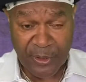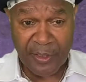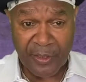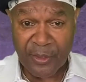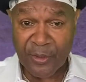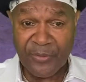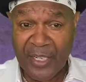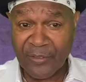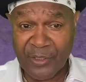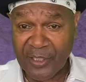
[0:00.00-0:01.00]
and you've
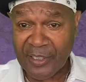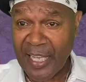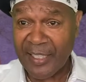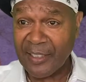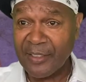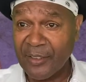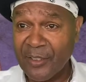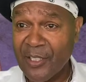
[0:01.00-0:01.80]
never seen that either.